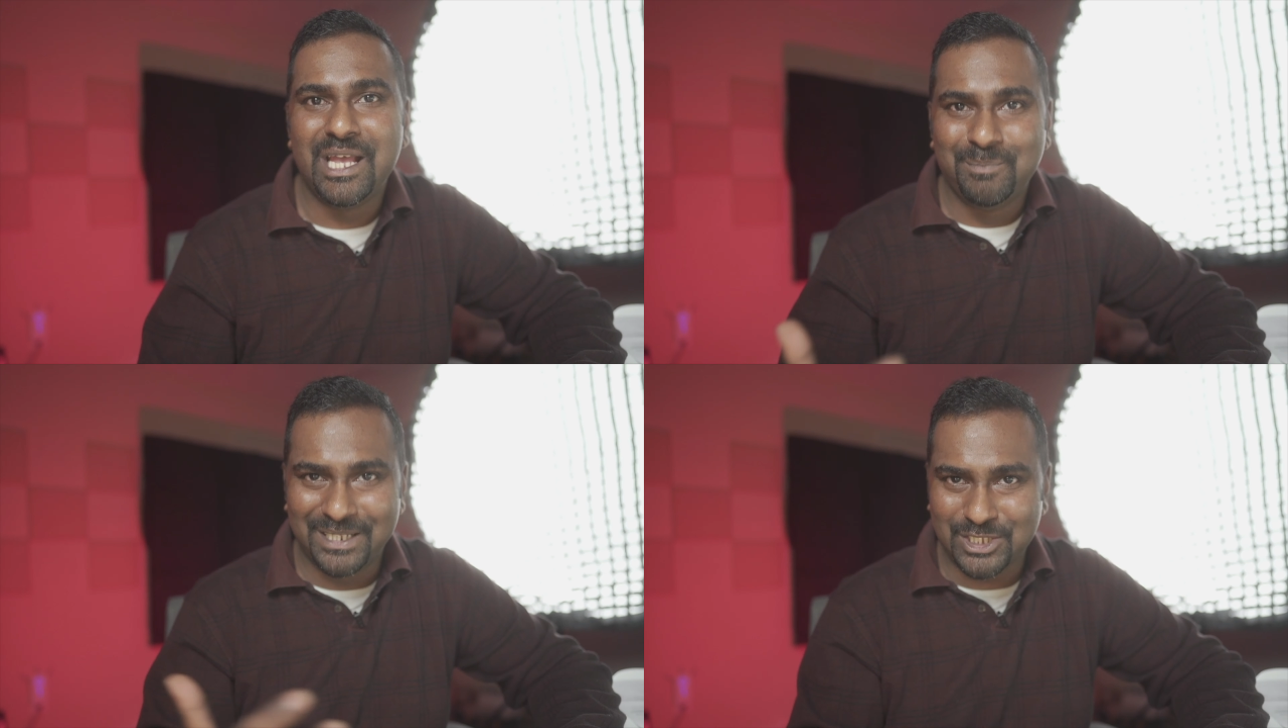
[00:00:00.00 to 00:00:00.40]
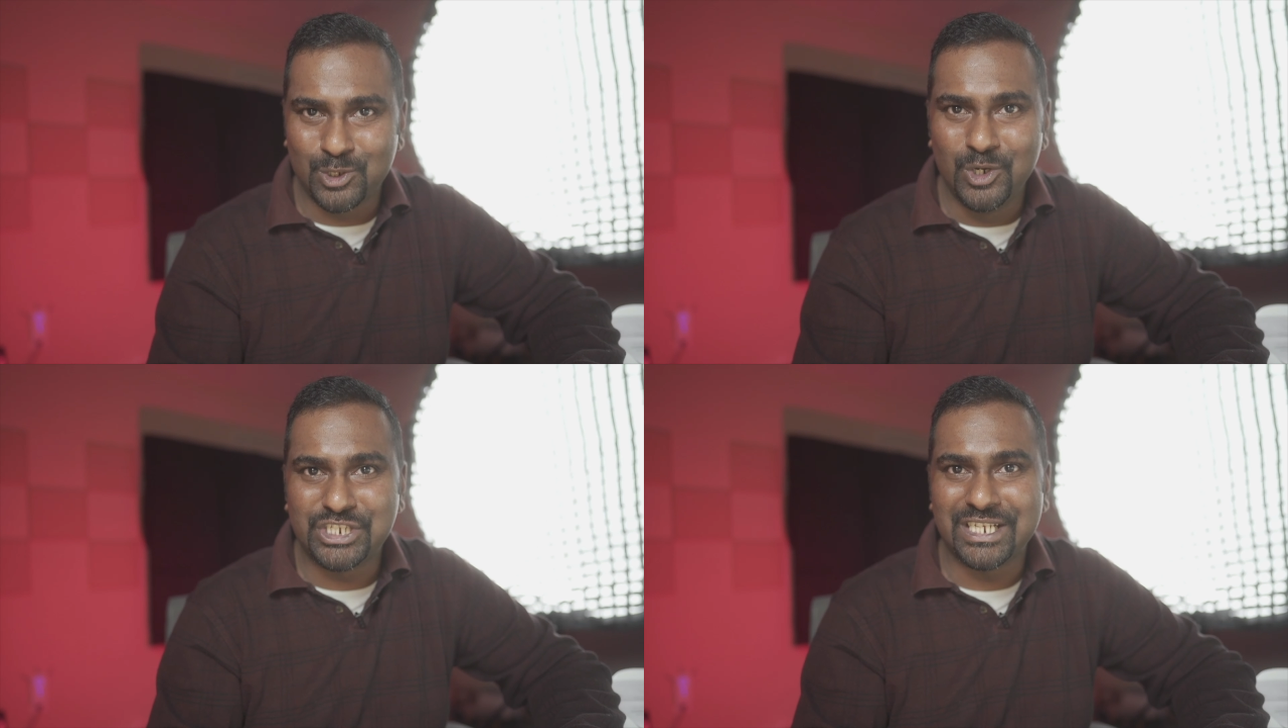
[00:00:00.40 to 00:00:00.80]
But the
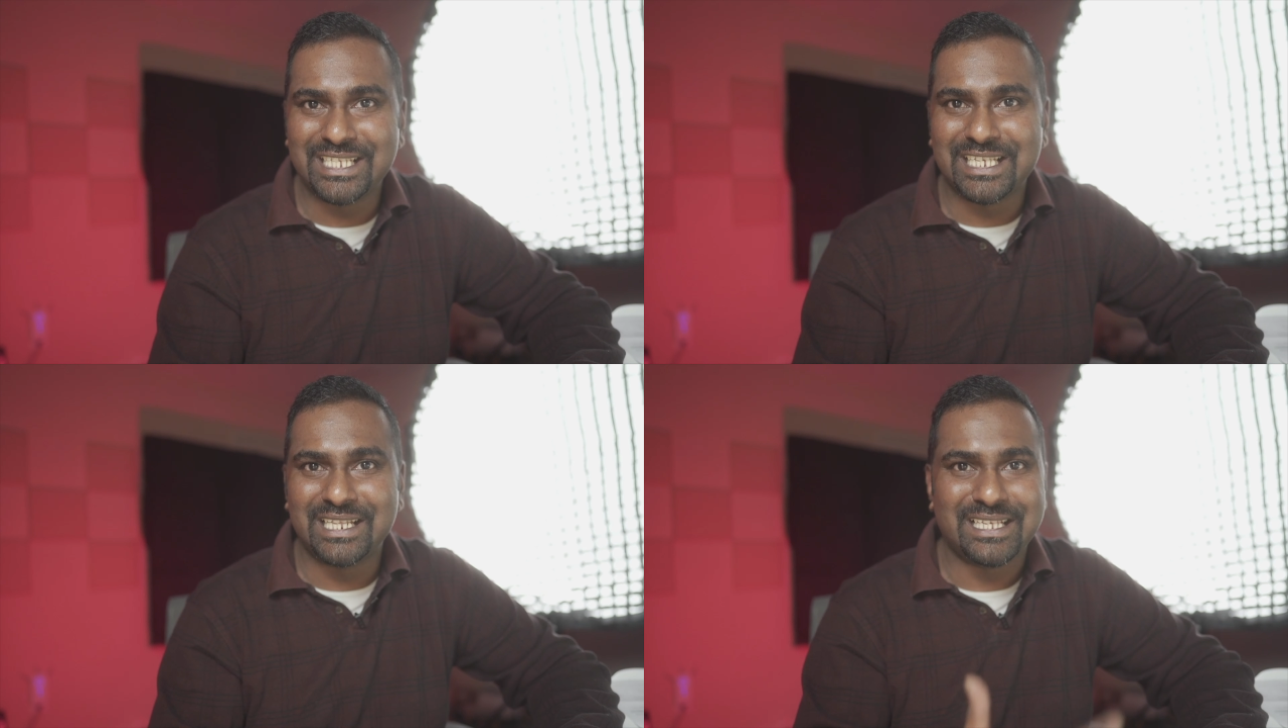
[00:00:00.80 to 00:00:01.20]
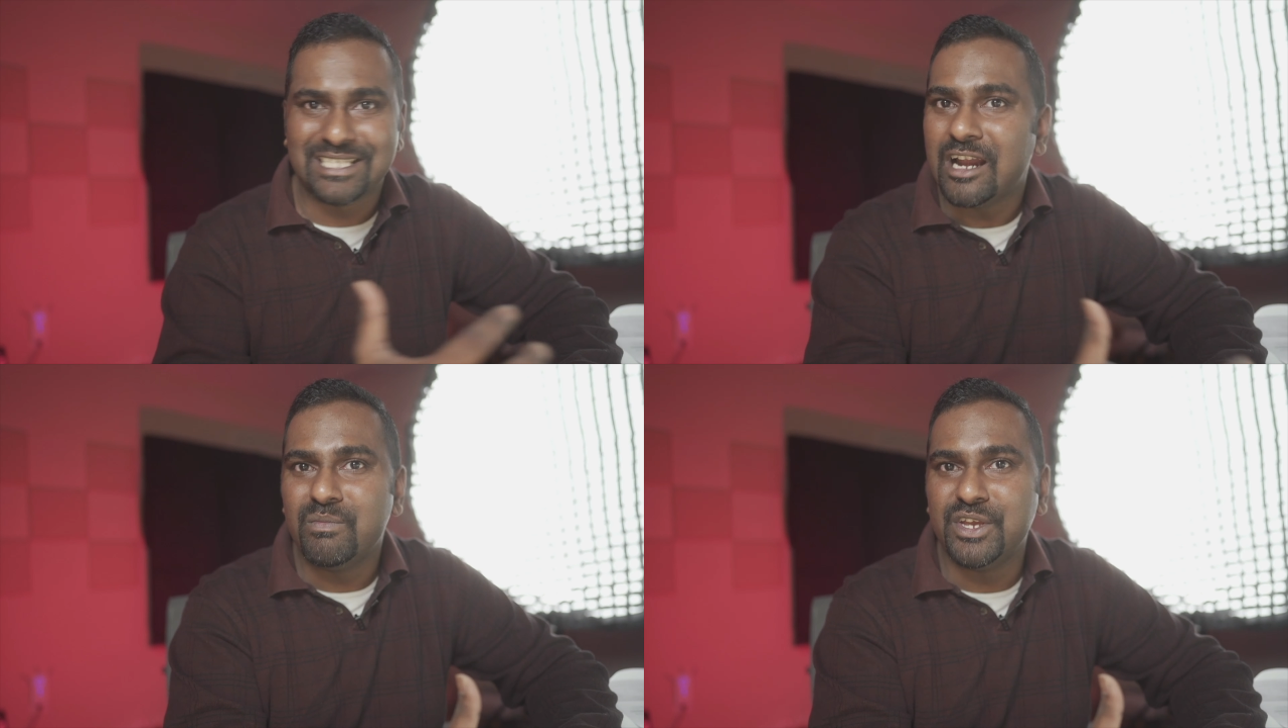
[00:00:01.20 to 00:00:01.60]
solution is in the
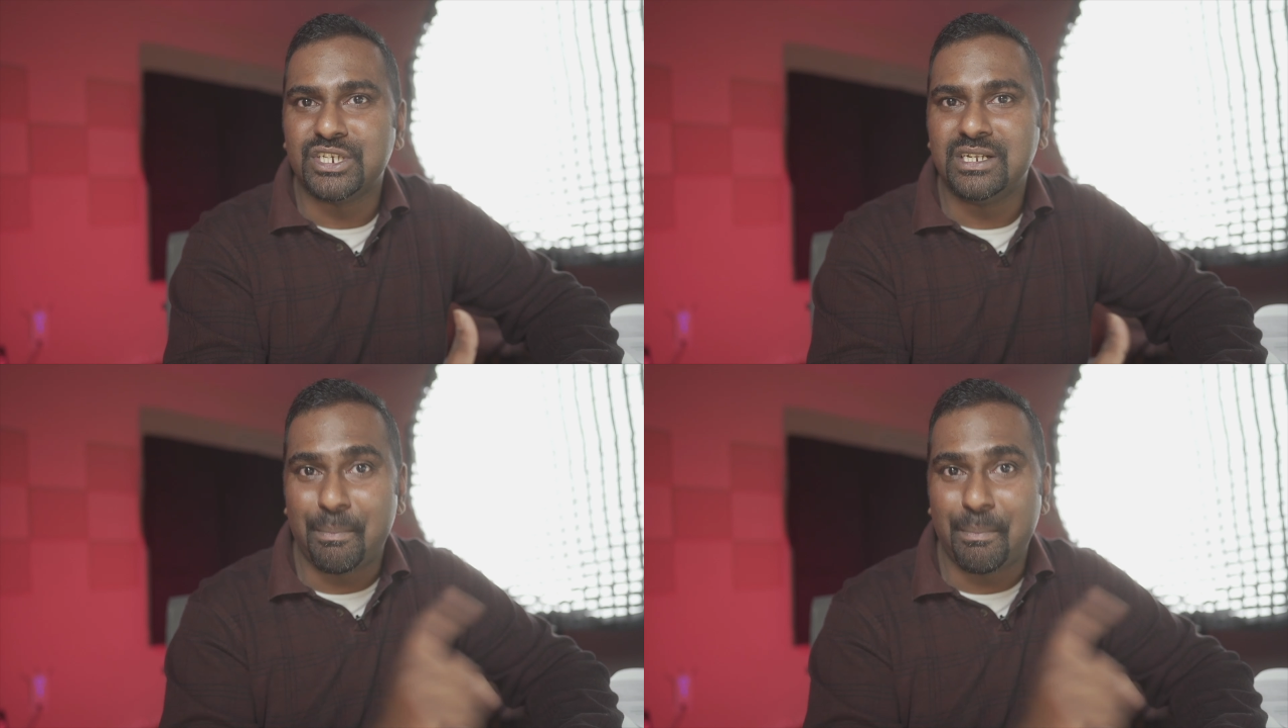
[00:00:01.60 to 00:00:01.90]
salvation.